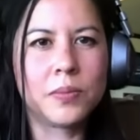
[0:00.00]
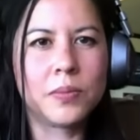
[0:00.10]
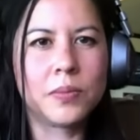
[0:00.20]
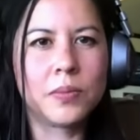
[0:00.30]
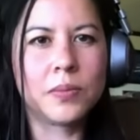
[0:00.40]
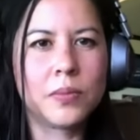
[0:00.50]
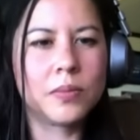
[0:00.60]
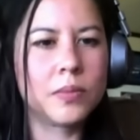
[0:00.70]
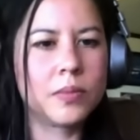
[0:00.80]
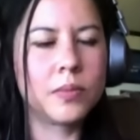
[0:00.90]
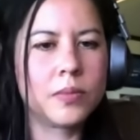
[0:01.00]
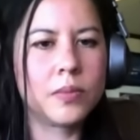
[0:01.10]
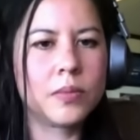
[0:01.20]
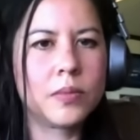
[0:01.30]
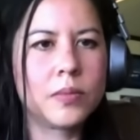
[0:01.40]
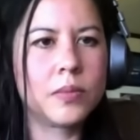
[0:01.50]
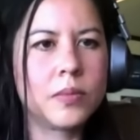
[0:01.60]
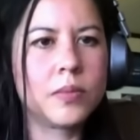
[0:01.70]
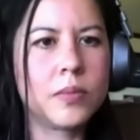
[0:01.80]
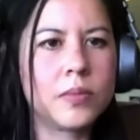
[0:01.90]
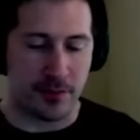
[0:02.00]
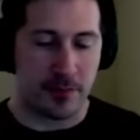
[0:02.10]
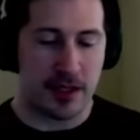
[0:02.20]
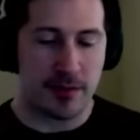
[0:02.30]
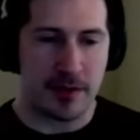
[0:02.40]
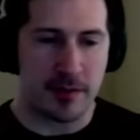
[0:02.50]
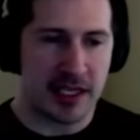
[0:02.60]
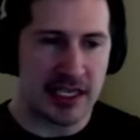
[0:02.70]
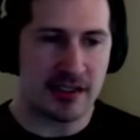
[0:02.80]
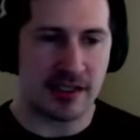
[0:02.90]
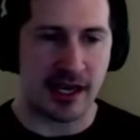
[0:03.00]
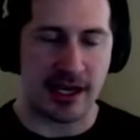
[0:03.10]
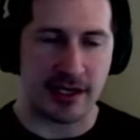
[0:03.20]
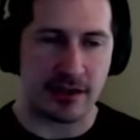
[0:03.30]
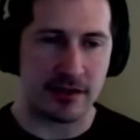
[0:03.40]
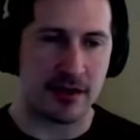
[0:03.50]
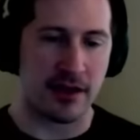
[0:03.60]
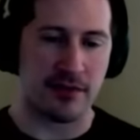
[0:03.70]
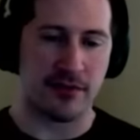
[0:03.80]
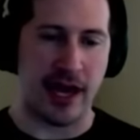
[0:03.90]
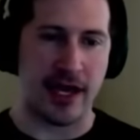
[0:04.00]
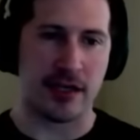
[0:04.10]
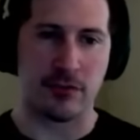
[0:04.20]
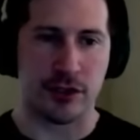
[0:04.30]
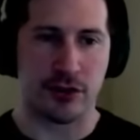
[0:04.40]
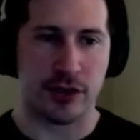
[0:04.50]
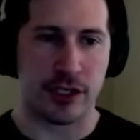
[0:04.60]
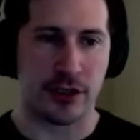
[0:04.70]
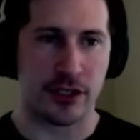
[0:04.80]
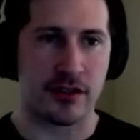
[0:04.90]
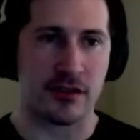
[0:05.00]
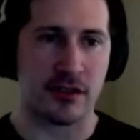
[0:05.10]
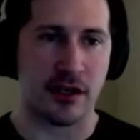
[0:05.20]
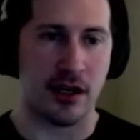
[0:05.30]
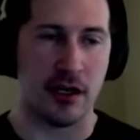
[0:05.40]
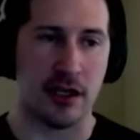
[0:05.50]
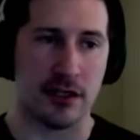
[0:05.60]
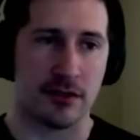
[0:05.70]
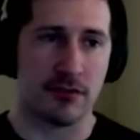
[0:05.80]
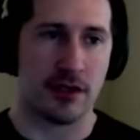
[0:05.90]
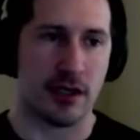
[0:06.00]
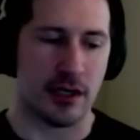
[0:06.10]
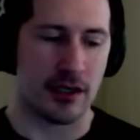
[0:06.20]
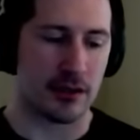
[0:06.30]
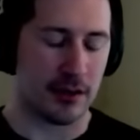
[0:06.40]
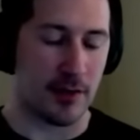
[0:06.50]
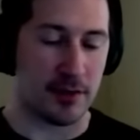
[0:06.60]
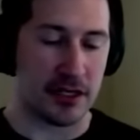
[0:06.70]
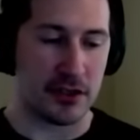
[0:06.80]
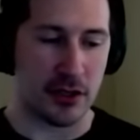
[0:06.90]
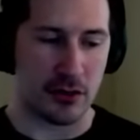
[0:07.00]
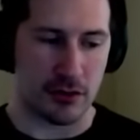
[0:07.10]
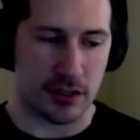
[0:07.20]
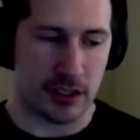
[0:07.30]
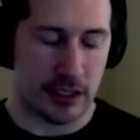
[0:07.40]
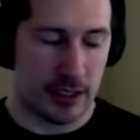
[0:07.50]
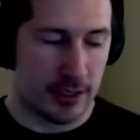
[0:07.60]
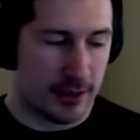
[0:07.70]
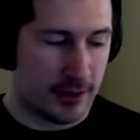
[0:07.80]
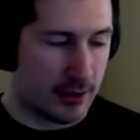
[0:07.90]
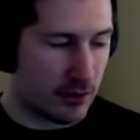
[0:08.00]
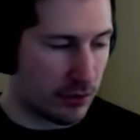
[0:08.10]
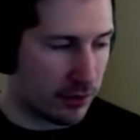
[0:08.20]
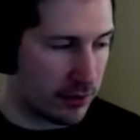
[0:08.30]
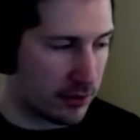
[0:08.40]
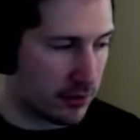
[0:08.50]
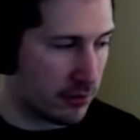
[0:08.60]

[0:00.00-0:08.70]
Yeah, I can definitely say that for the PPP side, they've added restrictions on companies owned or